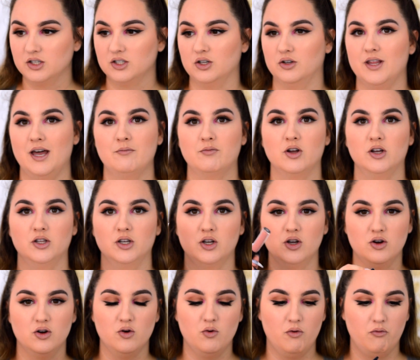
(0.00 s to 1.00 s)
So now I'm gonna
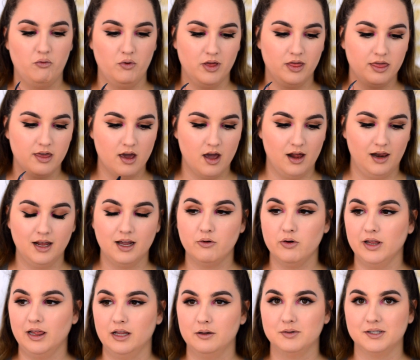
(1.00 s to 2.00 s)
go with a
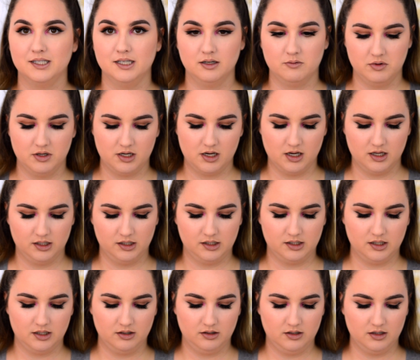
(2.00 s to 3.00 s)
liquid lipstick
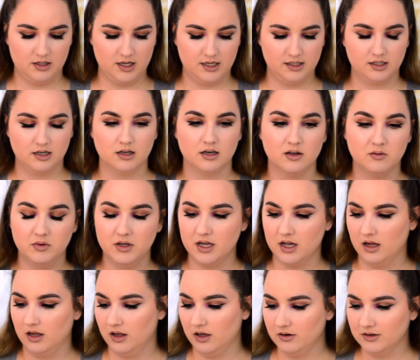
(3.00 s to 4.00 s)
because tonight's gonna be
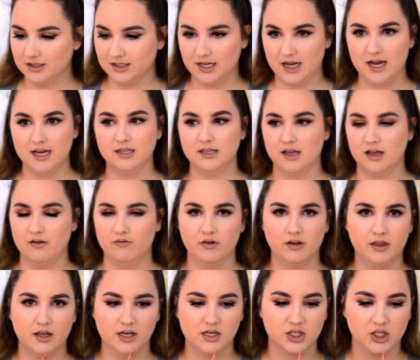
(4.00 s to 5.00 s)
a long night.
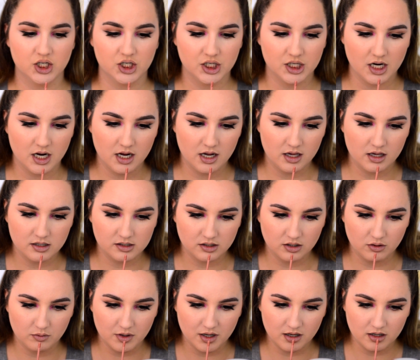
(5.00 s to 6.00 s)
Everything shades
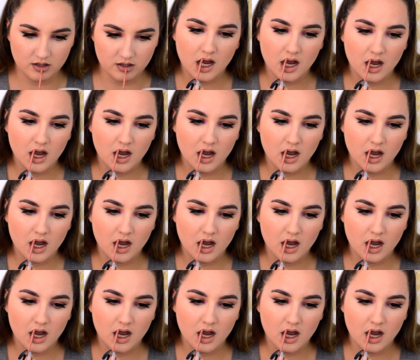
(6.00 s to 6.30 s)
so bad.